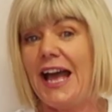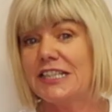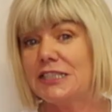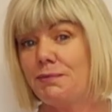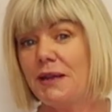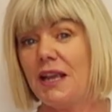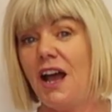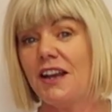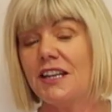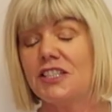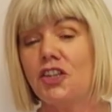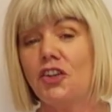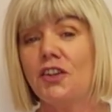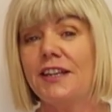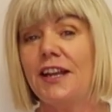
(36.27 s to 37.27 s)
And to be
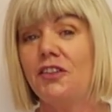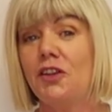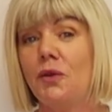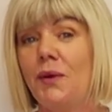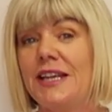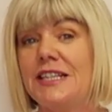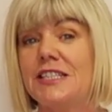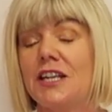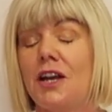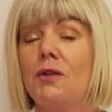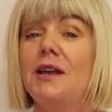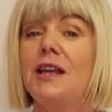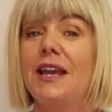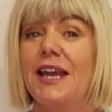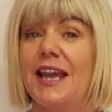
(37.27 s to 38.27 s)
honest, looking out the
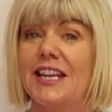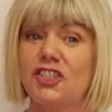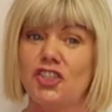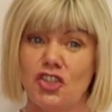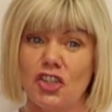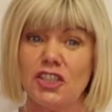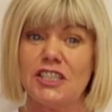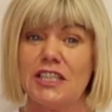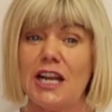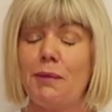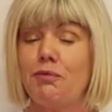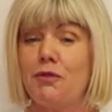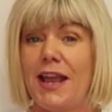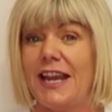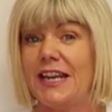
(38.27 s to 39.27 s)
window, it's just
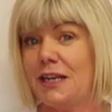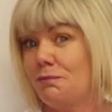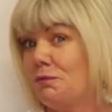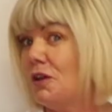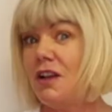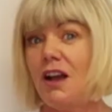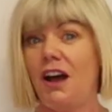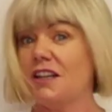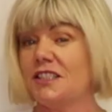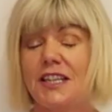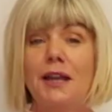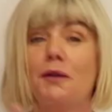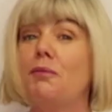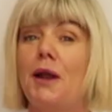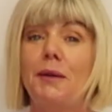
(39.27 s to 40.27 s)
stopped raining, but
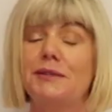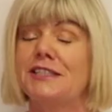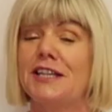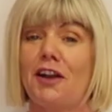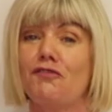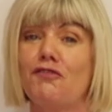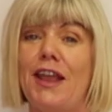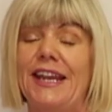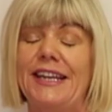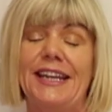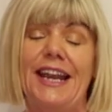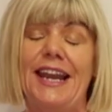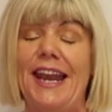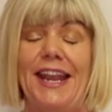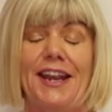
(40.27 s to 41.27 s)
God, it'll probably start
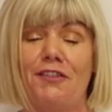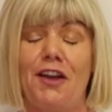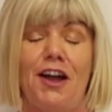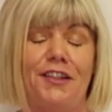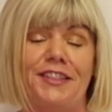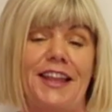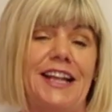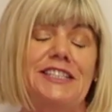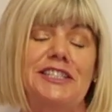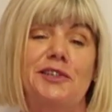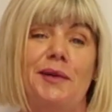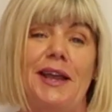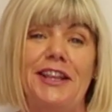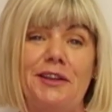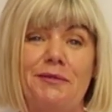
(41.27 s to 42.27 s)
raining later on. That's
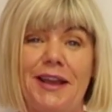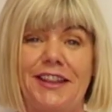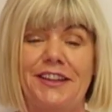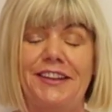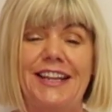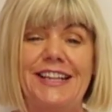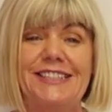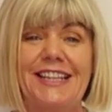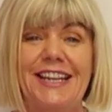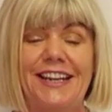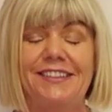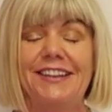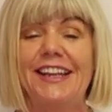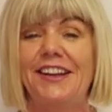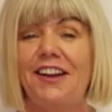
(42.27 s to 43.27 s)
the way the weather is
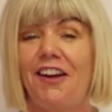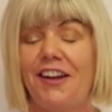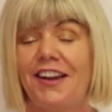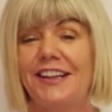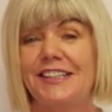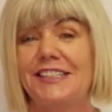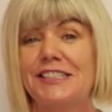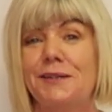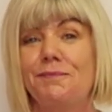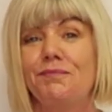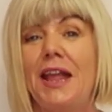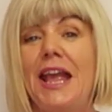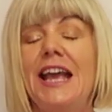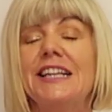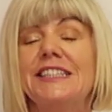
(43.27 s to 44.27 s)
here in Ireland.
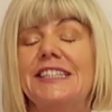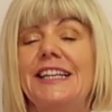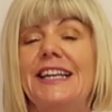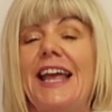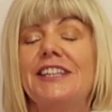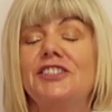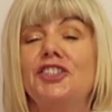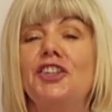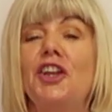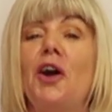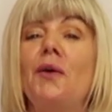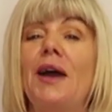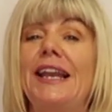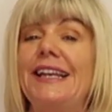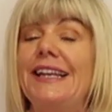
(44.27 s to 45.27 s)
To let you
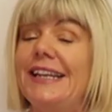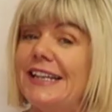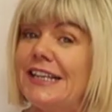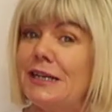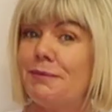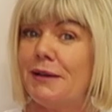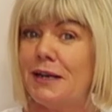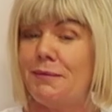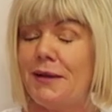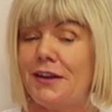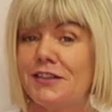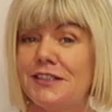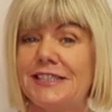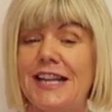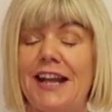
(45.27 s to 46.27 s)
know a little bit
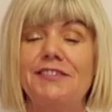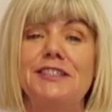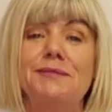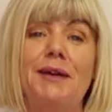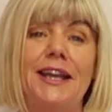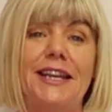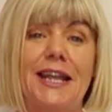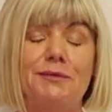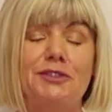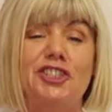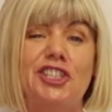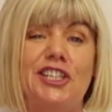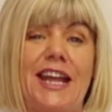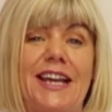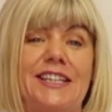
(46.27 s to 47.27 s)
about ourselves, my name
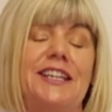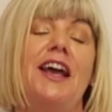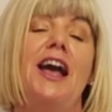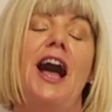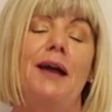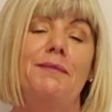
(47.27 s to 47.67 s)
is Janette.